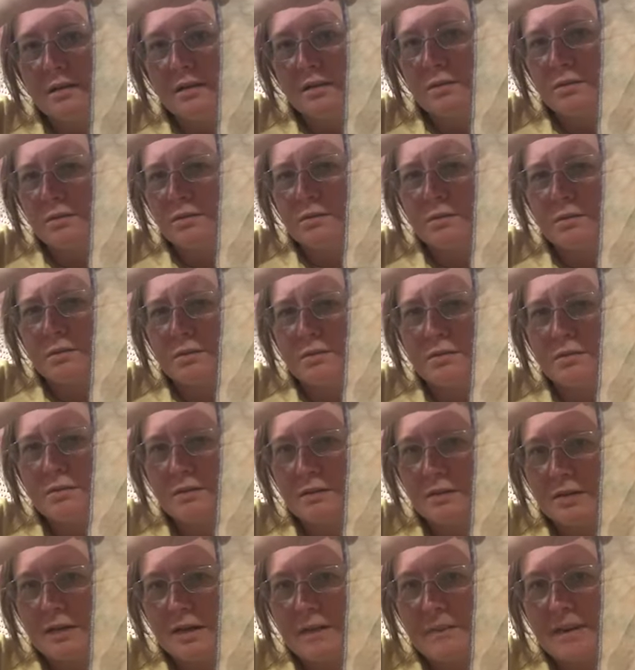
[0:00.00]

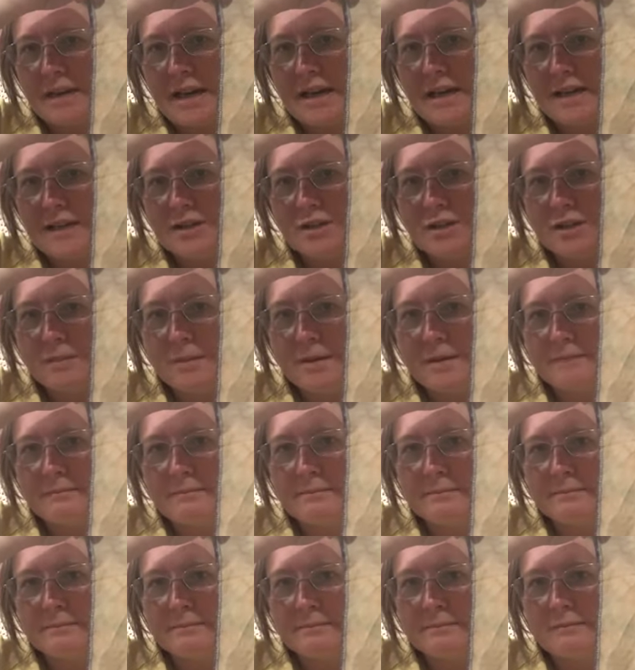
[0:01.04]
a page and a bit
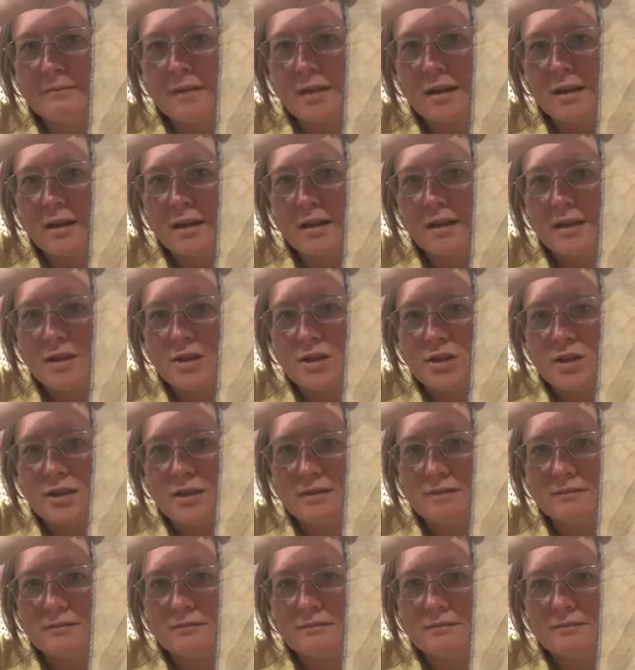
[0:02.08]
this year.